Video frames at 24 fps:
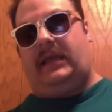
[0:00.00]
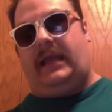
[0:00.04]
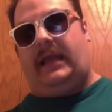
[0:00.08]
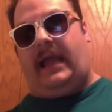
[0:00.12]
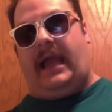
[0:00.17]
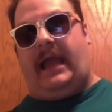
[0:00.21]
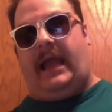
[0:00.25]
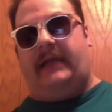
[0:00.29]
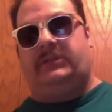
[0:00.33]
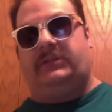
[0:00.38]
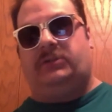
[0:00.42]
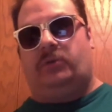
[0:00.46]
they
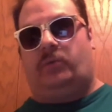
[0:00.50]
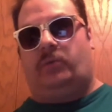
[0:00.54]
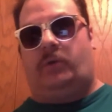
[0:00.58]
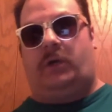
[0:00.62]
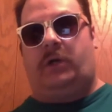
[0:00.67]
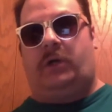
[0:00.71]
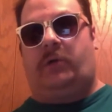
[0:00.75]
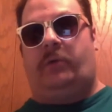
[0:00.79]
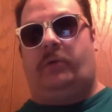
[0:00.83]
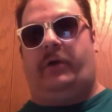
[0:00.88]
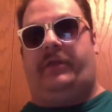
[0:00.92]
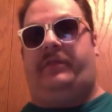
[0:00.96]
had to
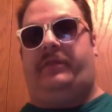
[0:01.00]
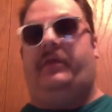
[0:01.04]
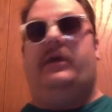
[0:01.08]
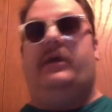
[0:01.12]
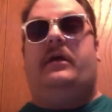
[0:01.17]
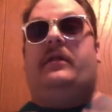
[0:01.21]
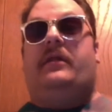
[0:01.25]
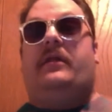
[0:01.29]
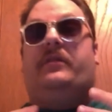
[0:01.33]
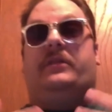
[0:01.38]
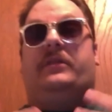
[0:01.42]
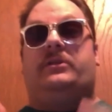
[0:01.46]
work with.
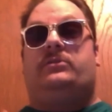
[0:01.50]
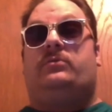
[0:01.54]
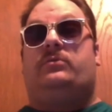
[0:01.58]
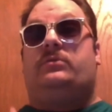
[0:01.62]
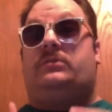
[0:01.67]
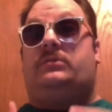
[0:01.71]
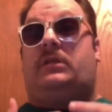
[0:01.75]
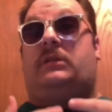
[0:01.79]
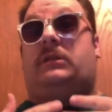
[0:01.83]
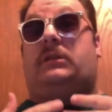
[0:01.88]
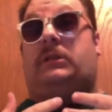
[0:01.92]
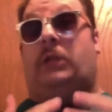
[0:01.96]
This was
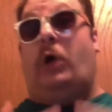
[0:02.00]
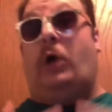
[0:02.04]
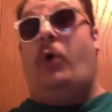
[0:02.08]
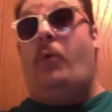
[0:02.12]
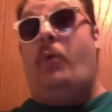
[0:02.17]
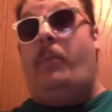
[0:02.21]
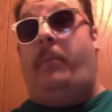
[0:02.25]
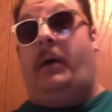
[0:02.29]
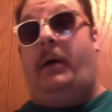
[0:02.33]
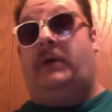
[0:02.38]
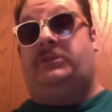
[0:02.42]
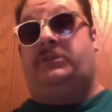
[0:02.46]
a low
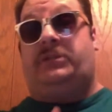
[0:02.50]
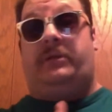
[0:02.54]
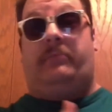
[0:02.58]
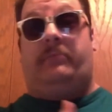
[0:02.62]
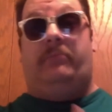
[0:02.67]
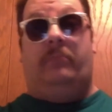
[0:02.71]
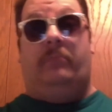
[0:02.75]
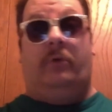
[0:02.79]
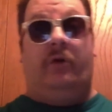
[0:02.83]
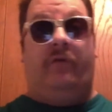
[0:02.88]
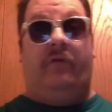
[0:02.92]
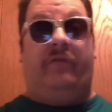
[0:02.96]
budget
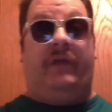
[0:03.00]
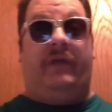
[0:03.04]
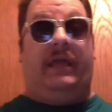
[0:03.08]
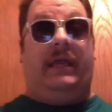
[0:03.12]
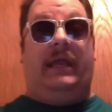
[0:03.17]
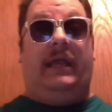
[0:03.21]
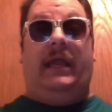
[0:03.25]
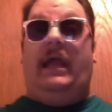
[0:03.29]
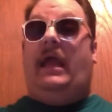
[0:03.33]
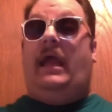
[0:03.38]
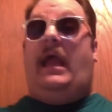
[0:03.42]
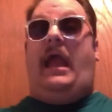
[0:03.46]

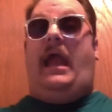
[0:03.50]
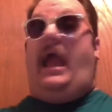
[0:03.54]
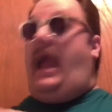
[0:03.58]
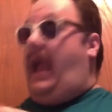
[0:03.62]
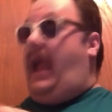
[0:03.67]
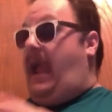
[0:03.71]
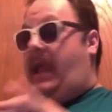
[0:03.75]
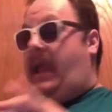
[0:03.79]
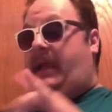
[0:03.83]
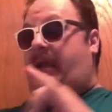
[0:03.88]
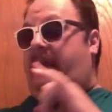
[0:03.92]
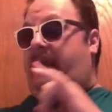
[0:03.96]
movie
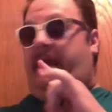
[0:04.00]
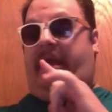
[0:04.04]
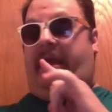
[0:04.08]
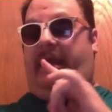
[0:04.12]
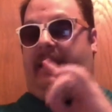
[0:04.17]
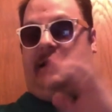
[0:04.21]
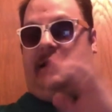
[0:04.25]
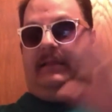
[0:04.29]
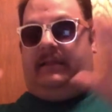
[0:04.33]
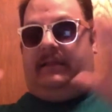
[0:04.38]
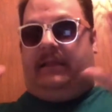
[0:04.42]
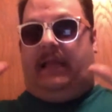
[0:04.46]
and
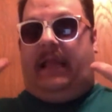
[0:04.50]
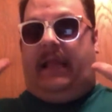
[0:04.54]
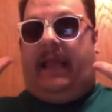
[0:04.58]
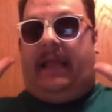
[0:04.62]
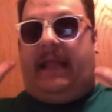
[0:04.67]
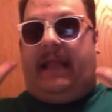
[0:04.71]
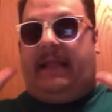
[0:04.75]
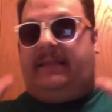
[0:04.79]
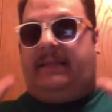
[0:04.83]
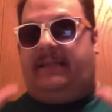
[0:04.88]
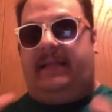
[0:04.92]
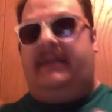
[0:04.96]
they
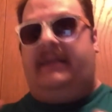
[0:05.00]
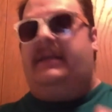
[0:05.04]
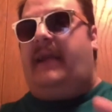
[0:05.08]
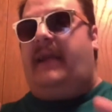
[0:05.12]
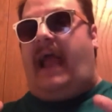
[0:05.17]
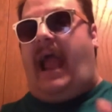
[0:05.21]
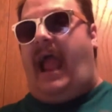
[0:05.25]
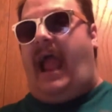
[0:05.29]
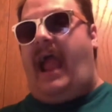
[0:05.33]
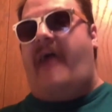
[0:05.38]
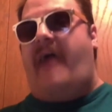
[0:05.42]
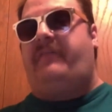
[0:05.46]
didn't
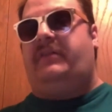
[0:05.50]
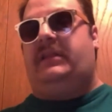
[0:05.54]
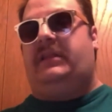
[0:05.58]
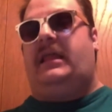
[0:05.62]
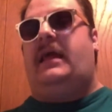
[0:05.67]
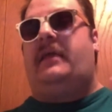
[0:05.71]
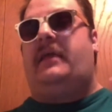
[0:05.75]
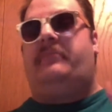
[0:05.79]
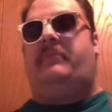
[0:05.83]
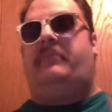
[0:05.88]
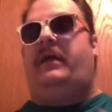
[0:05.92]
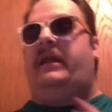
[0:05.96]
have a
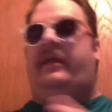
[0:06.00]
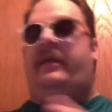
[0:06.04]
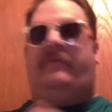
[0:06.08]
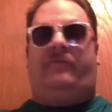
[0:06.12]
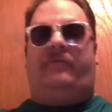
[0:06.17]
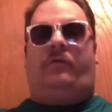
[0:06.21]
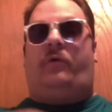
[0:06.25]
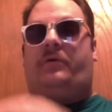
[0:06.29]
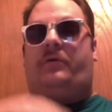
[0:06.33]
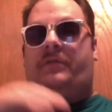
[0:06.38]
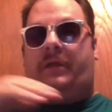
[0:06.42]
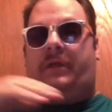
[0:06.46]
lot of money
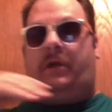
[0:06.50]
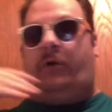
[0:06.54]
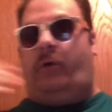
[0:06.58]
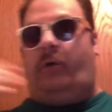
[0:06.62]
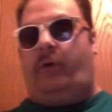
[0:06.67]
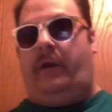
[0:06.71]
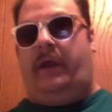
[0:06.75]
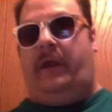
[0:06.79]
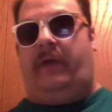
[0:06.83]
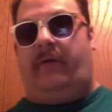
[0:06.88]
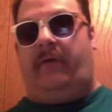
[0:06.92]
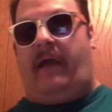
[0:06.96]
for the
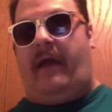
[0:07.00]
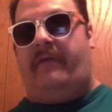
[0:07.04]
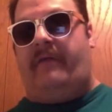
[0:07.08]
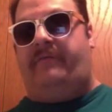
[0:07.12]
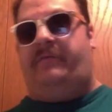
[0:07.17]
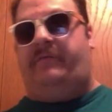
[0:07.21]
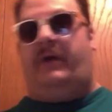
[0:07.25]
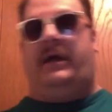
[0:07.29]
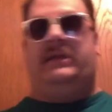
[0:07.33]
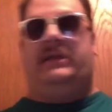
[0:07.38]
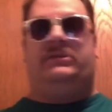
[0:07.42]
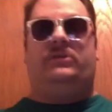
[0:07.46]
choreographed
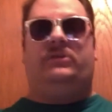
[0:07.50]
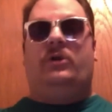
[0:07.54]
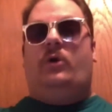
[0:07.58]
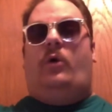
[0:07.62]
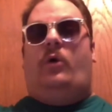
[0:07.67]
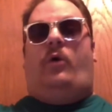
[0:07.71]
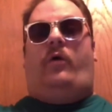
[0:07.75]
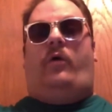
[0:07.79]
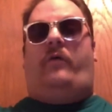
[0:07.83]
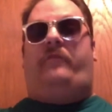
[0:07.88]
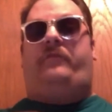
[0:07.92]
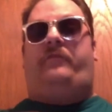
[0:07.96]
fights
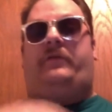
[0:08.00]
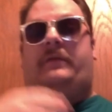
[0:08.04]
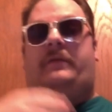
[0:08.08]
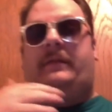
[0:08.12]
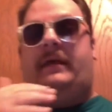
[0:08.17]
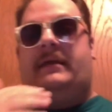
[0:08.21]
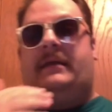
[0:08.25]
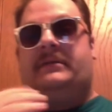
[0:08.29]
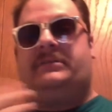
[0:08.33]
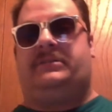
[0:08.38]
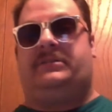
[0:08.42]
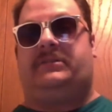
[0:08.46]
or for a
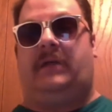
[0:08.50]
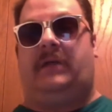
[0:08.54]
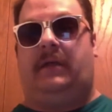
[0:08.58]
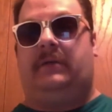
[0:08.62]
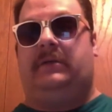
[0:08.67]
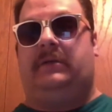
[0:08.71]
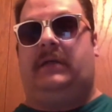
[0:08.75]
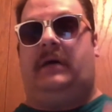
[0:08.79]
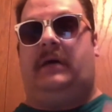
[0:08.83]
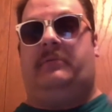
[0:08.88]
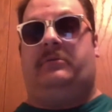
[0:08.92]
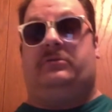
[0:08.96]
lot of
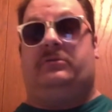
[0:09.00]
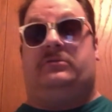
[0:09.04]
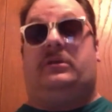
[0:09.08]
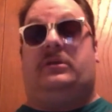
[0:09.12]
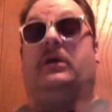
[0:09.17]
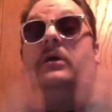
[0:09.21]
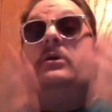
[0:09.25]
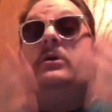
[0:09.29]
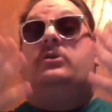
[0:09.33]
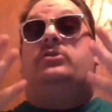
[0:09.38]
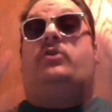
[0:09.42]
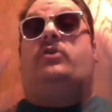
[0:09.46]
stunt
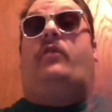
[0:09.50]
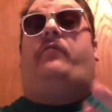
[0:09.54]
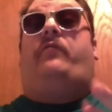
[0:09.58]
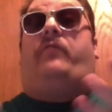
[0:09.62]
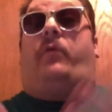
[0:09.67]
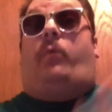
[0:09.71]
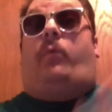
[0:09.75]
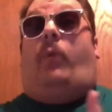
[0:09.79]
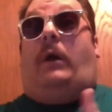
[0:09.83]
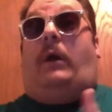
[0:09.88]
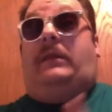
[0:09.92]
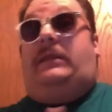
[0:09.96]
doubles. So
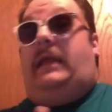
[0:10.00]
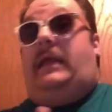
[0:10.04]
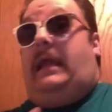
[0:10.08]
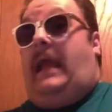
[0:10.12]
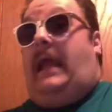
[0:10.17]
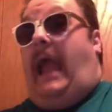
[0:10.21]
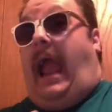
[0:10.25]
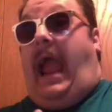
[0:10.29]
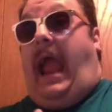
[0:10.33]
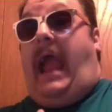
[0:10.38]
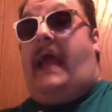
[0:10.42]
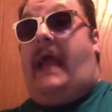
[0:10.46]
for what they
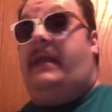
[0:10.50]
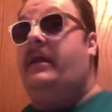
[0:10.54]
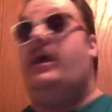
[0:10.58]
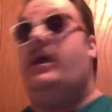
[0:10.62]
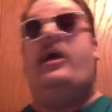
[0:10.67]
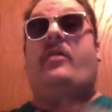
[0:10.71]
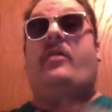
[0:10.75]
had,